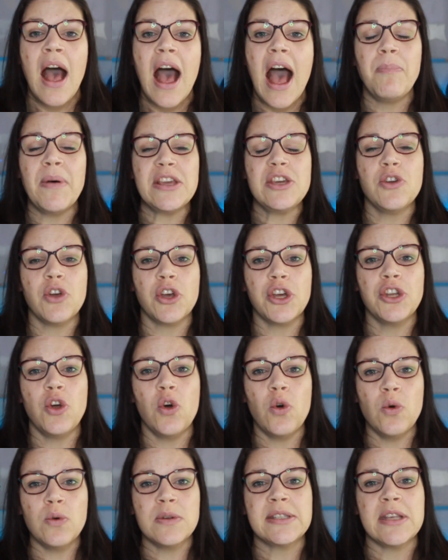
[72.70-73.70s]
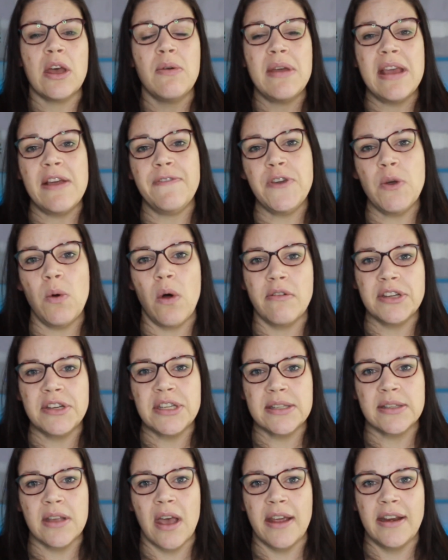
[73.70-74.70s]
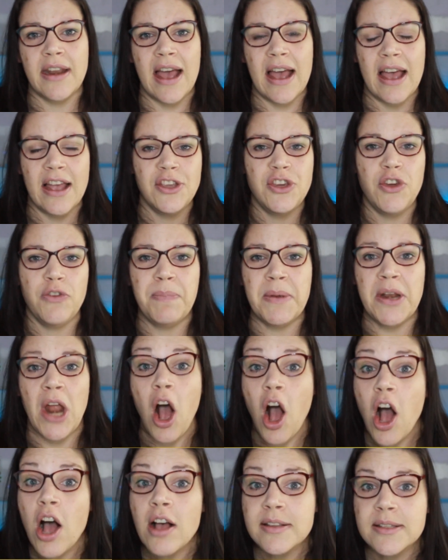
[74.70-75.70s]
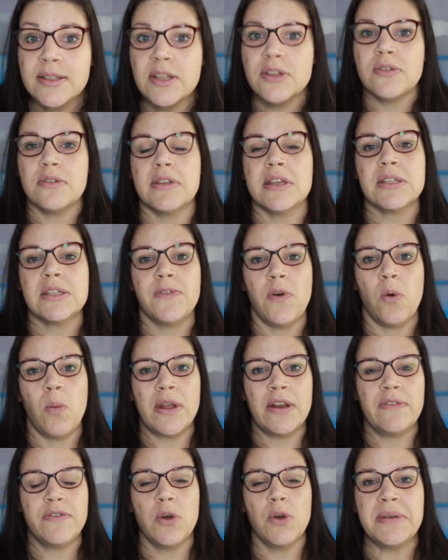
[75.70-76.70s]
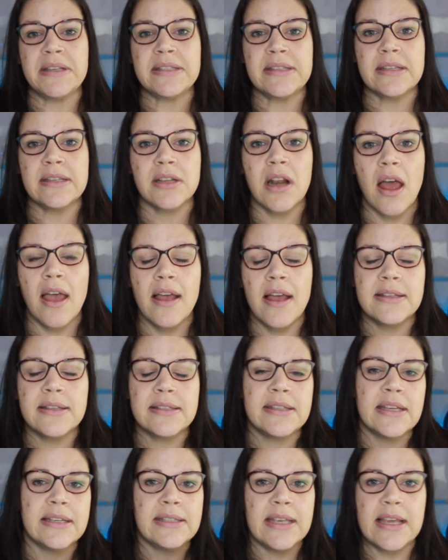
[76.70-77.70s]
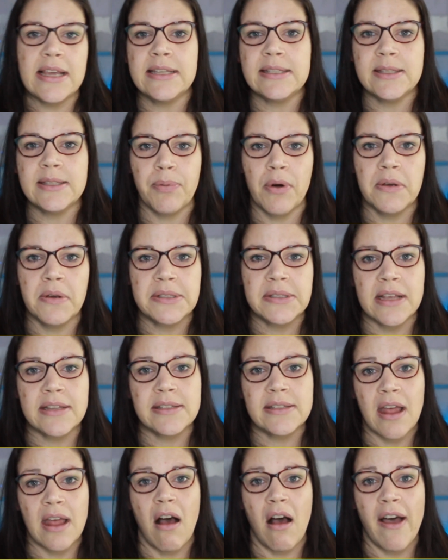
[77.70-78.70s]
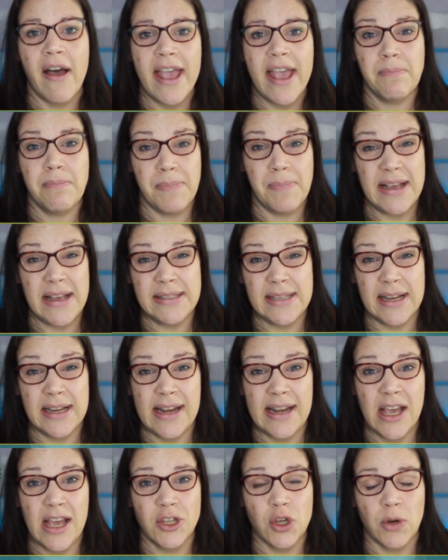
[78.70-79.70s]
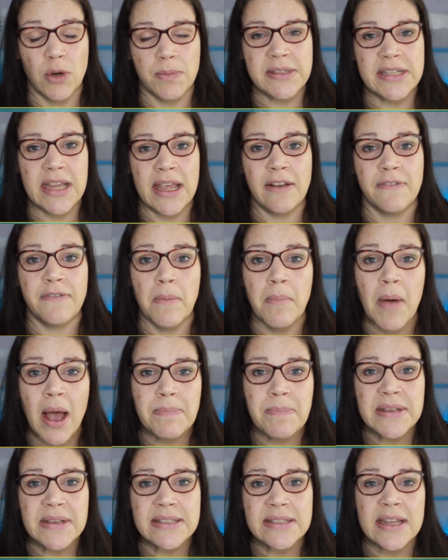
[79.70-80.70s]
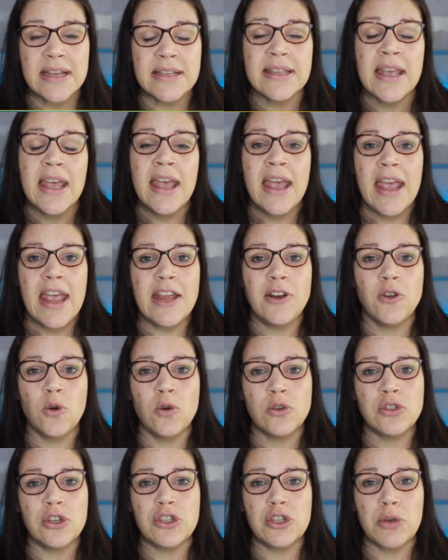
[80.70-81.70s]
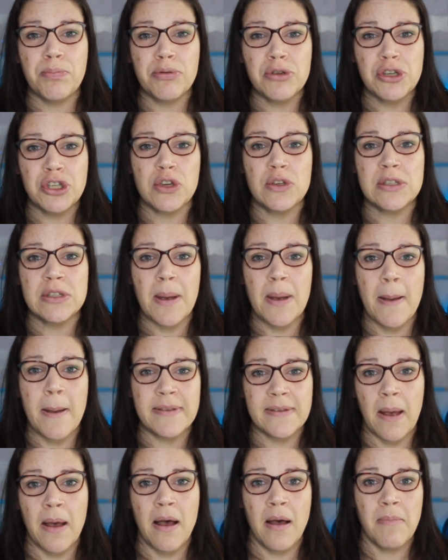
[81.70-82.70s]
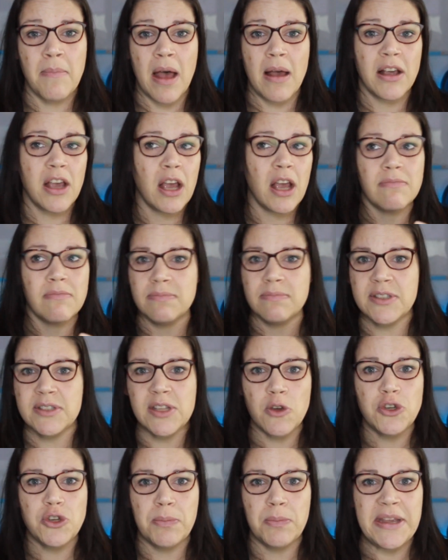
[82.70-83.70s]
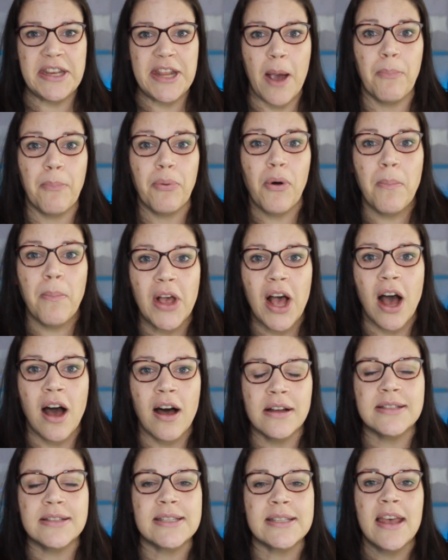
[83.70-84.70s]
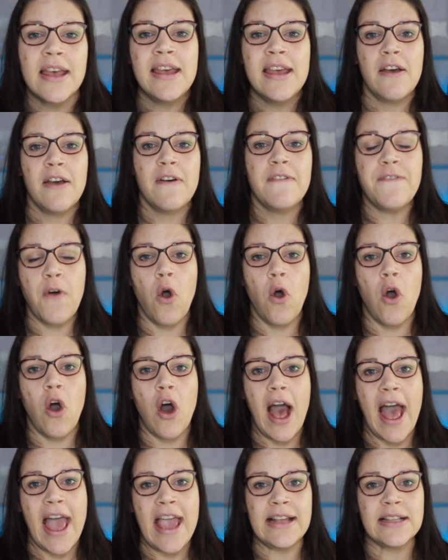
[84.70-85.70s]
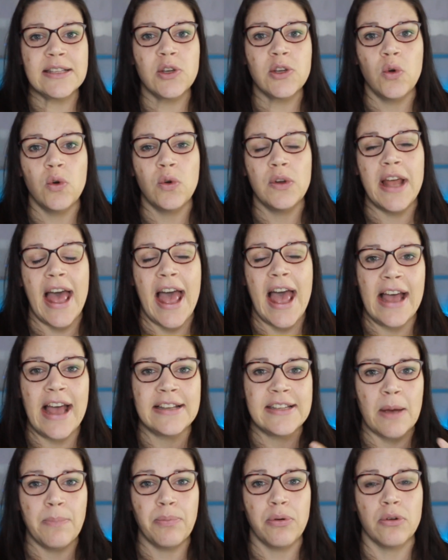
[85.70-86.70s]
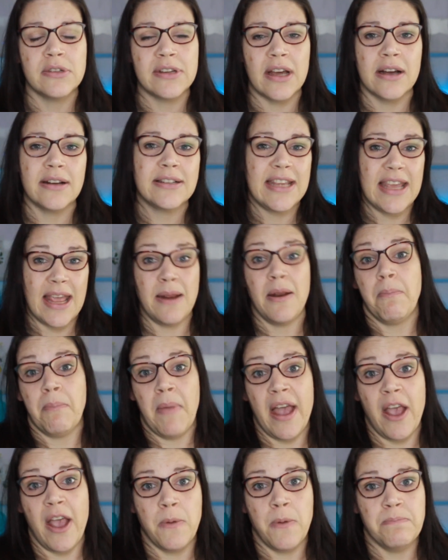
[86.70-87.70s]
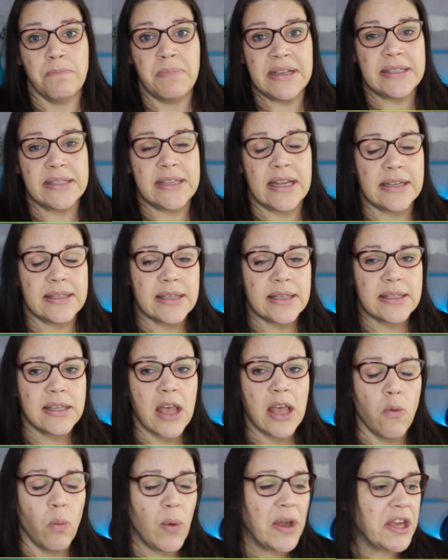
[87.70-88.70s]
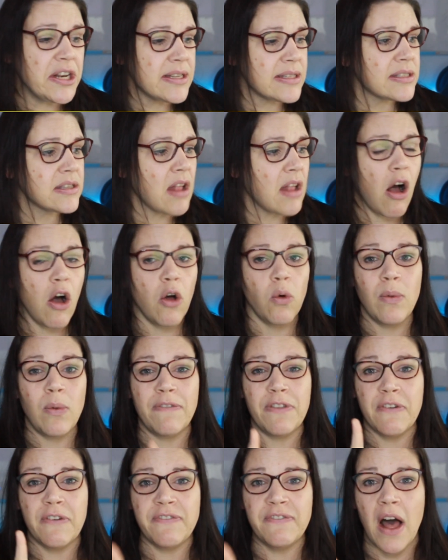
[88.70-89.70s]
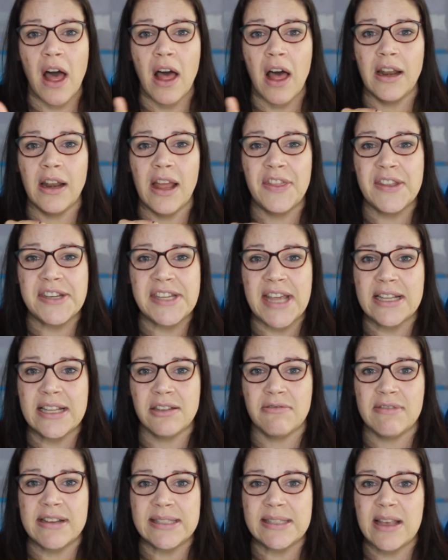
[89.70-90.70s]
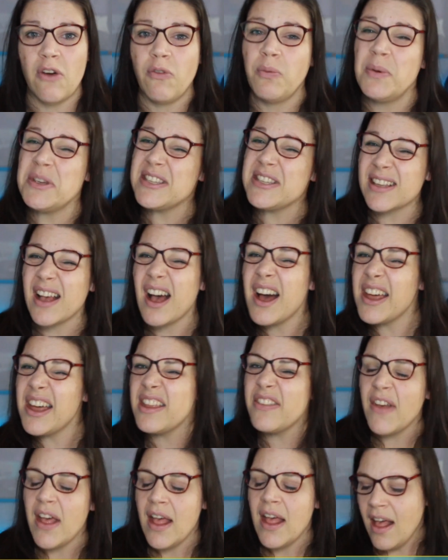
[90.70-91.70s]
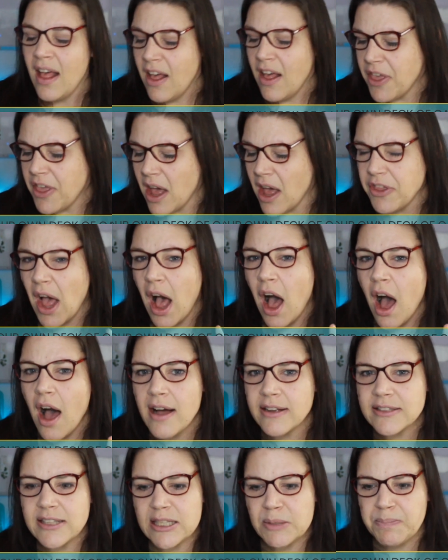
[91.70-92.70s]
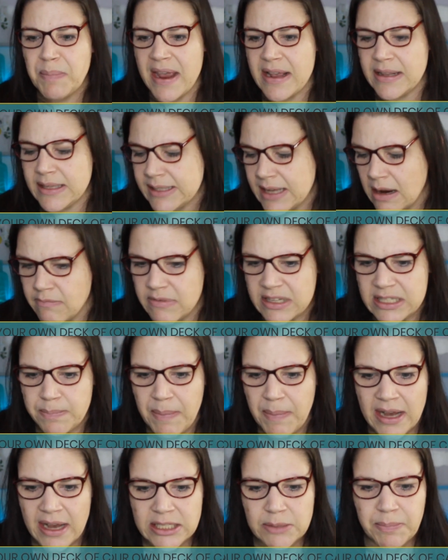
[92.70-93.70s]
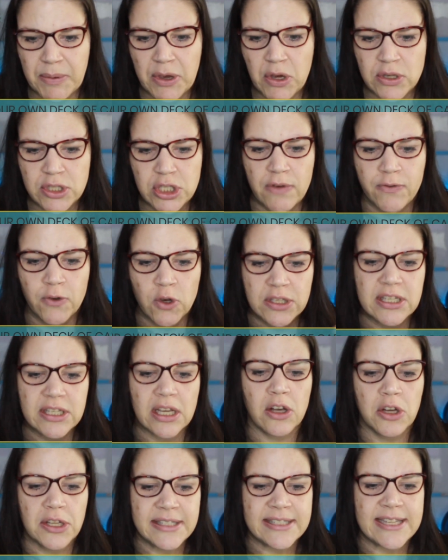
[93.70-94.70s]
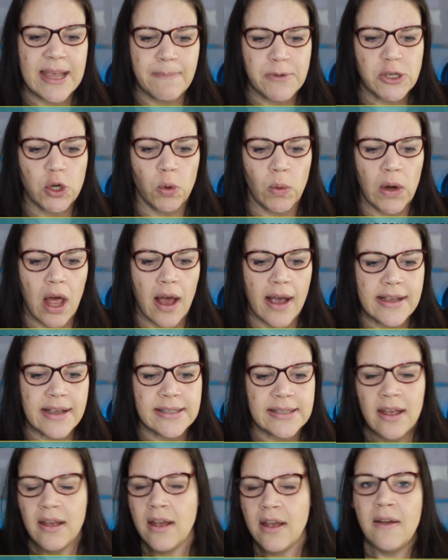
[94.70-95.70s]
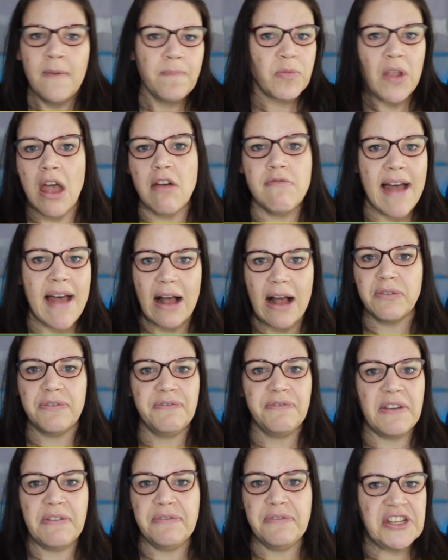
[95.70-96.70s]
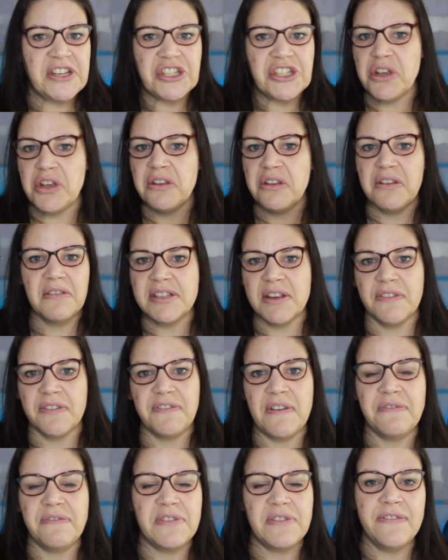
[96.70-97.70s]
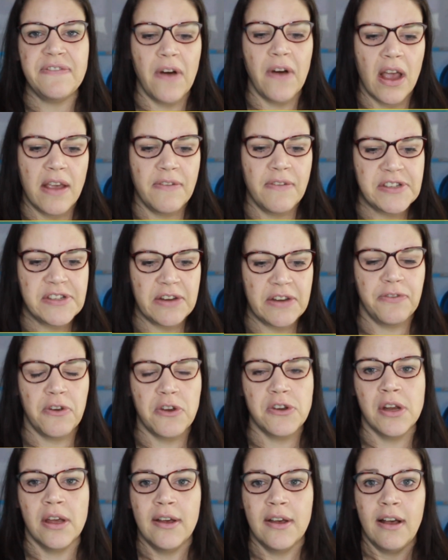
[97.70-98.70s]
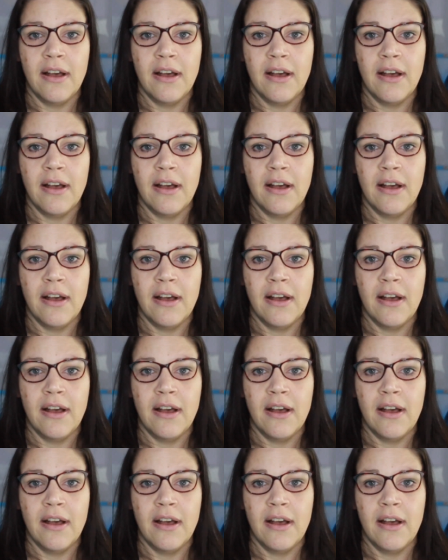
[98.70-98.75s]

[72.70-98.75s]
But you can also, if you are a designer and you've been asked to do this for one of your business clients, this is the process that I am basically adopting for my business in order to produce some social media prompt cards for a tool and a product in my own business. So we're going to start with the file and the data itself, which is kind of the hardest bit in some respects, because you've got to conceptualize around 52 to 55 different